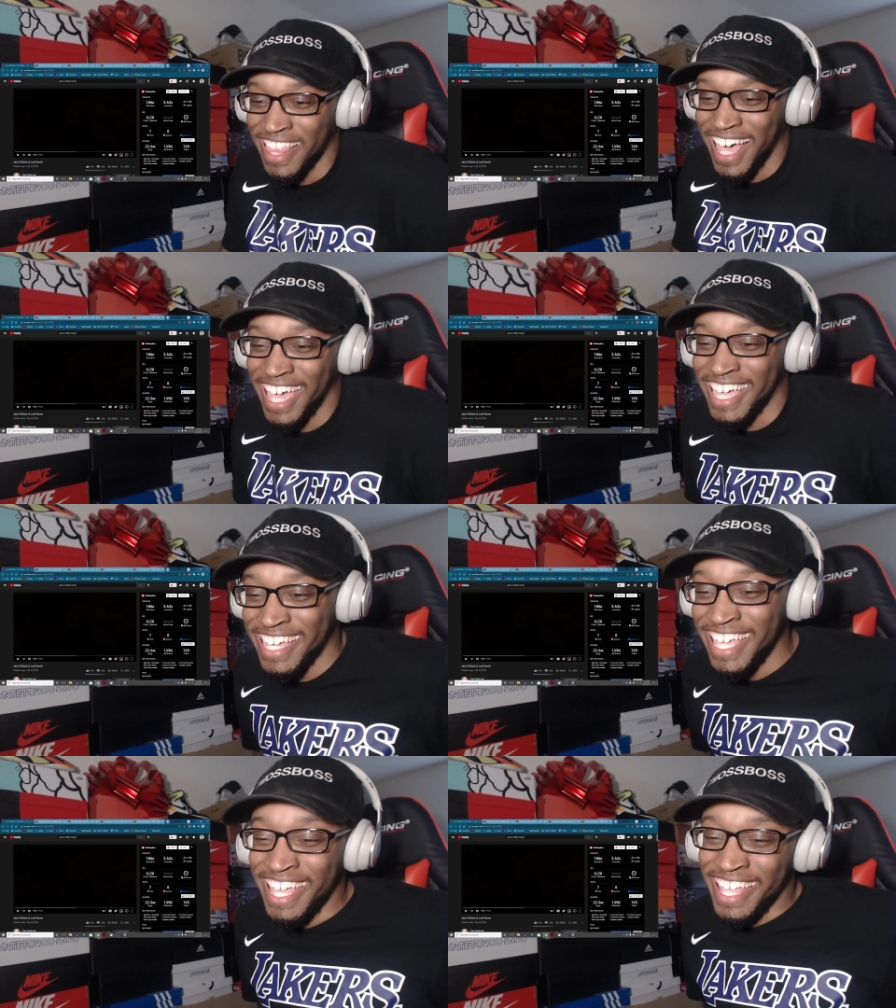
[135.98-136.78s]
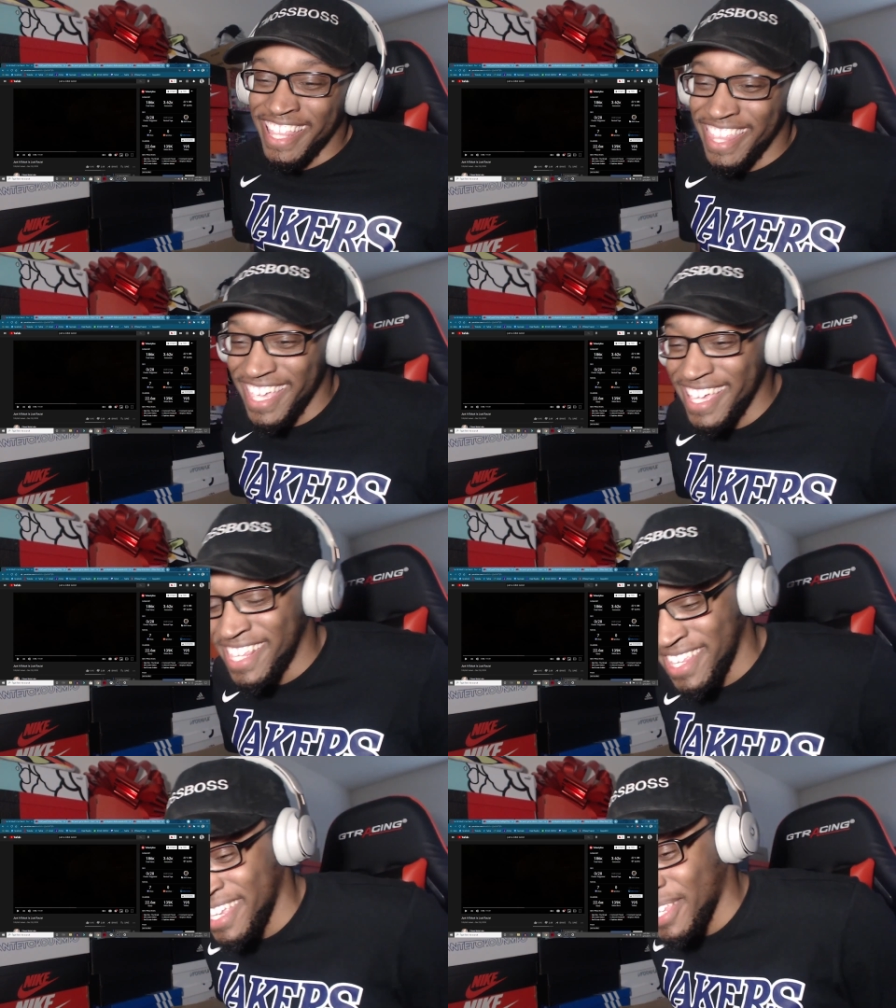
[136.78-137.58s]
like,
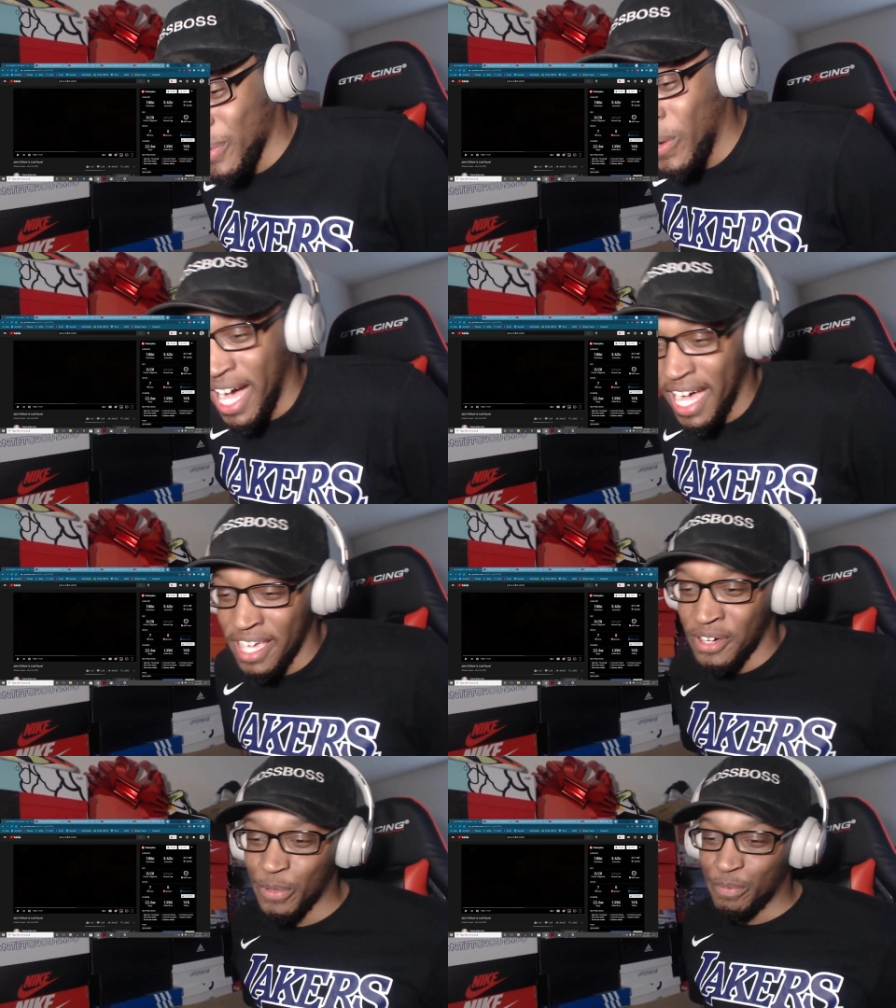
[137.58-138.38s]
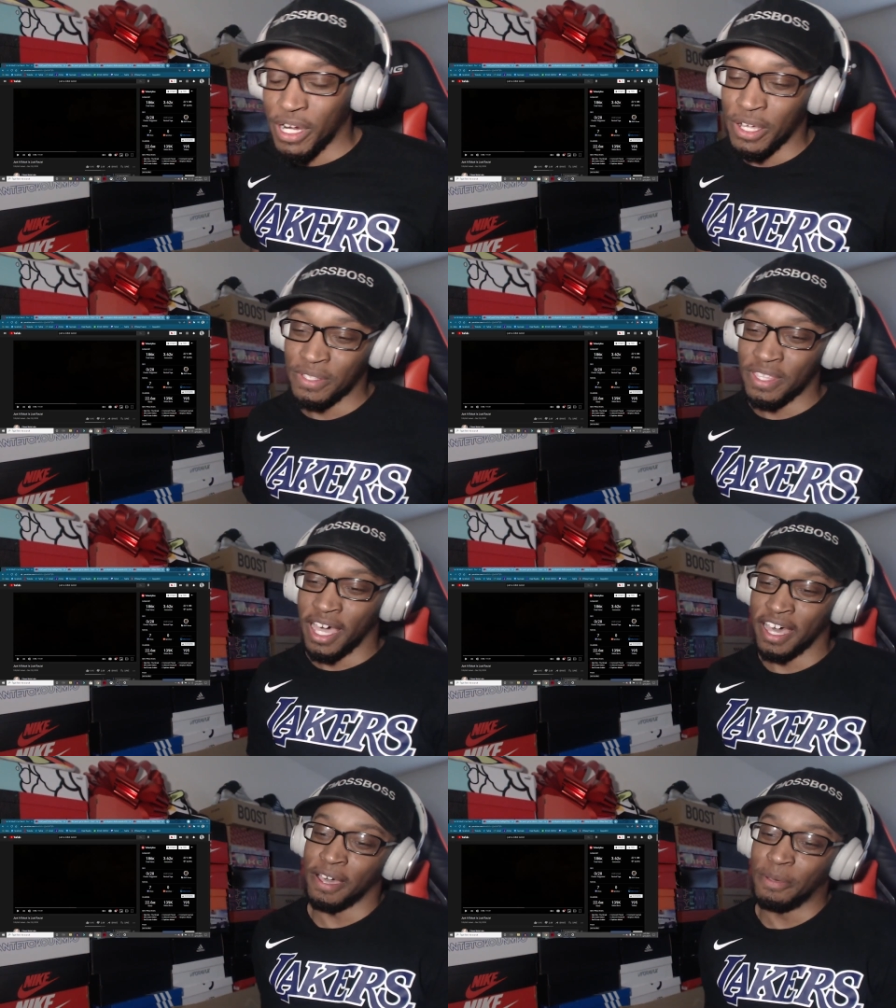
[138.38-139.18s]
this is wild, bro.
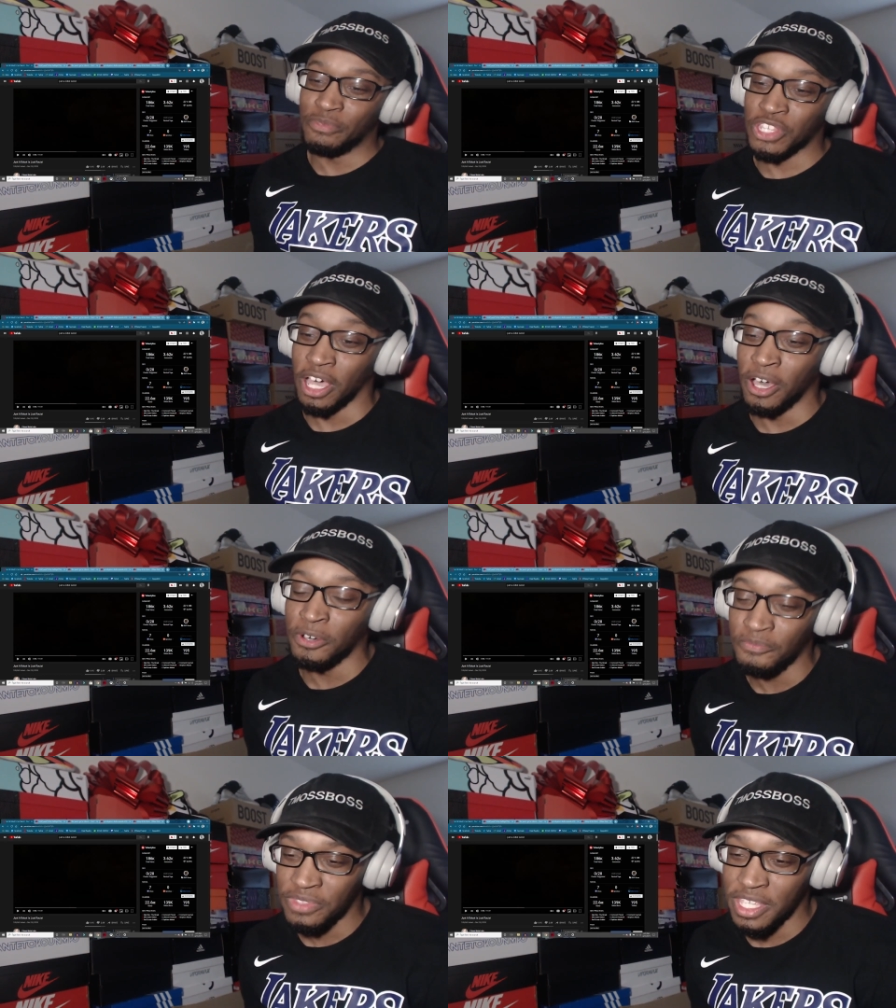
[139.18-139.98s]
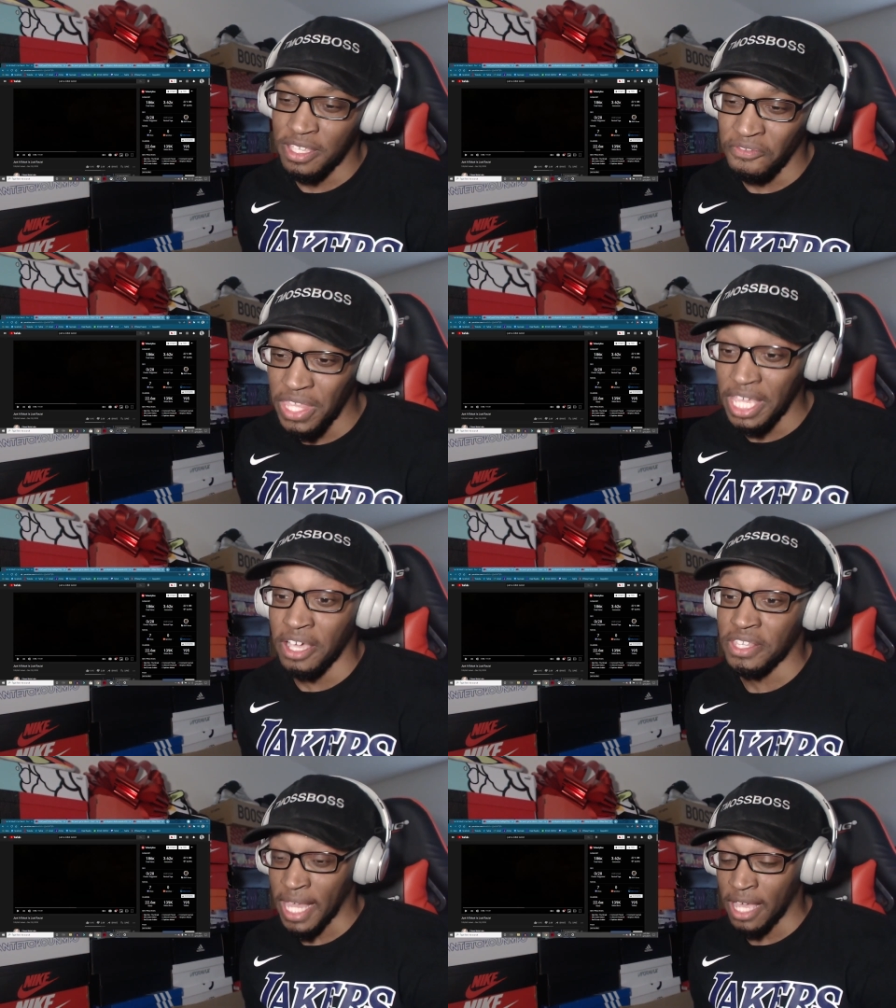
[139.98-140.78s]
Um, so, video
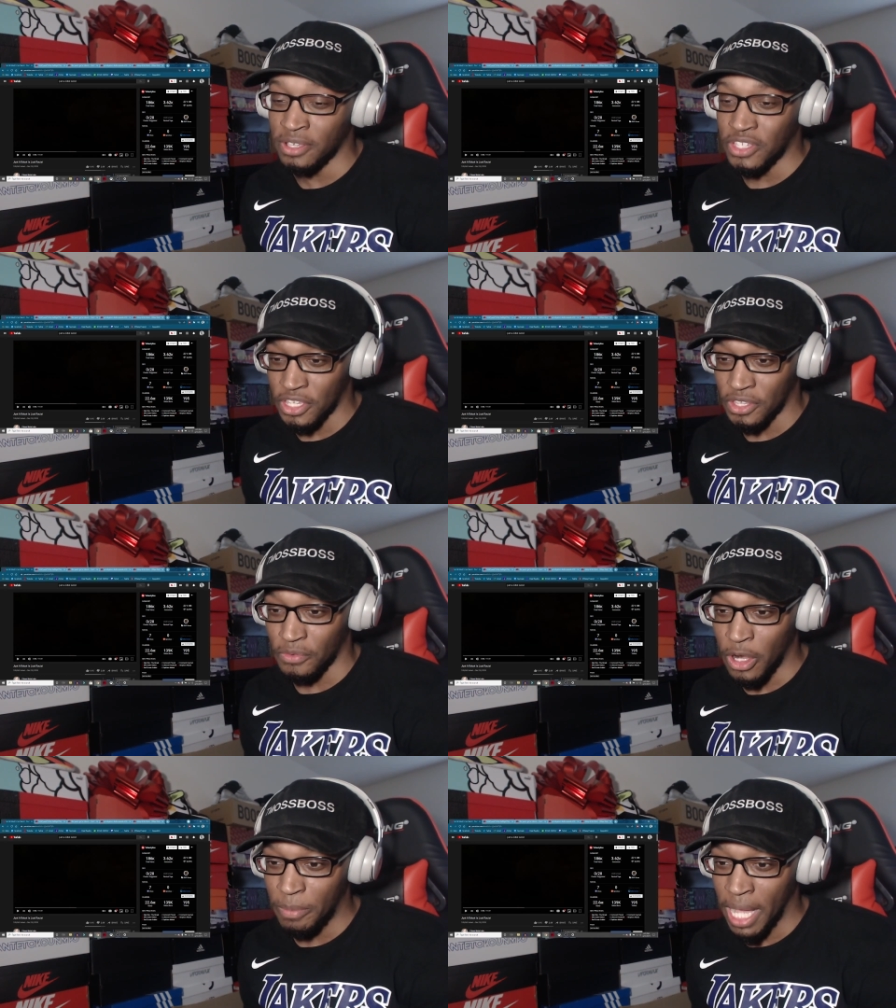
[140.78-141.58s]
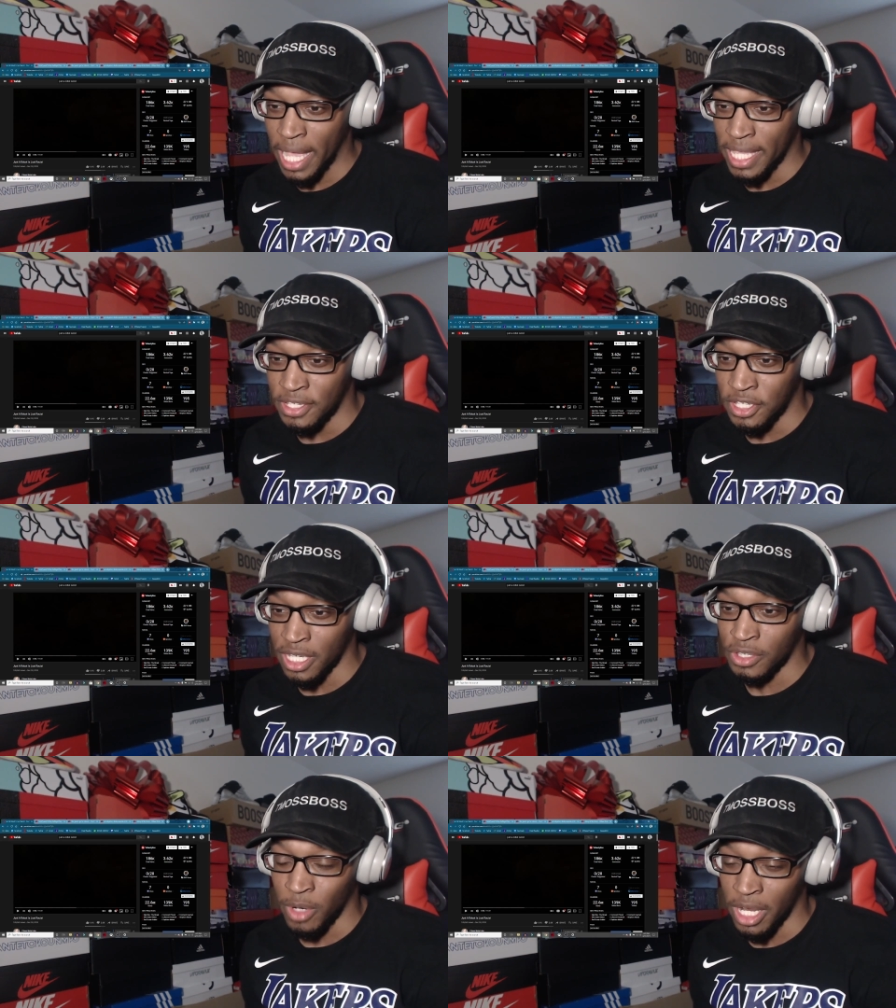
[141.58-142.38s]
is titled Just a Robot is
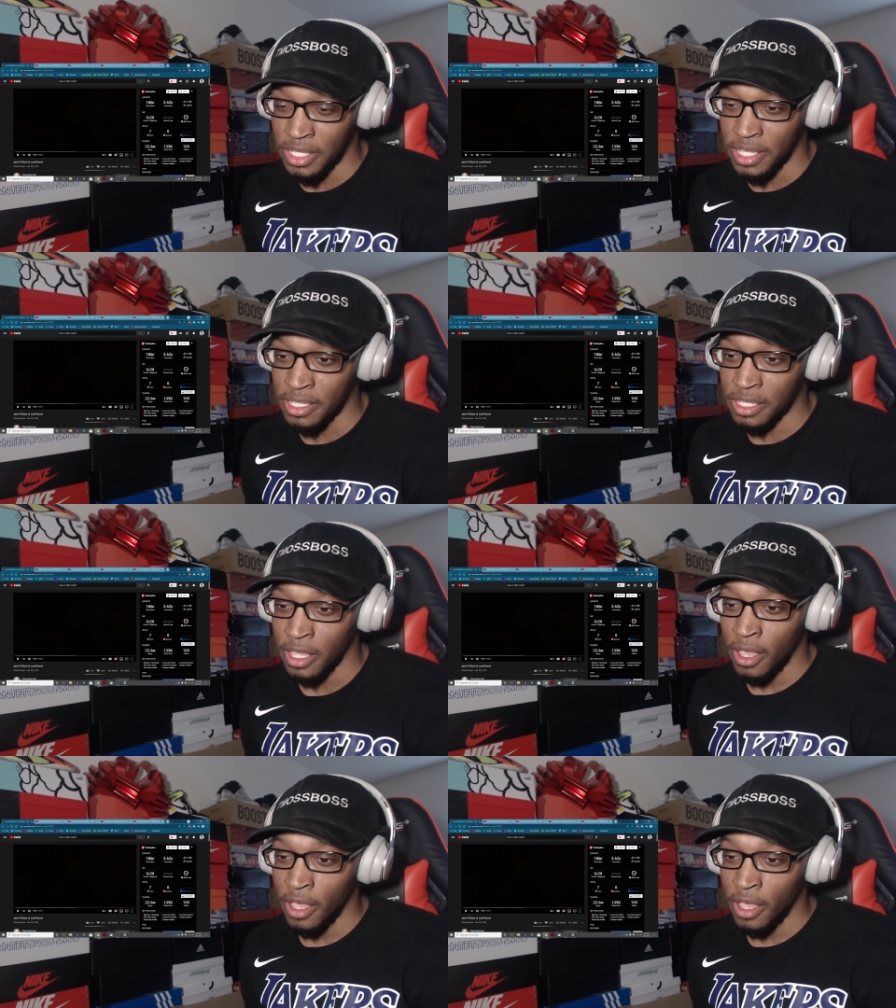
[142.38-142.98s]
Just Racist.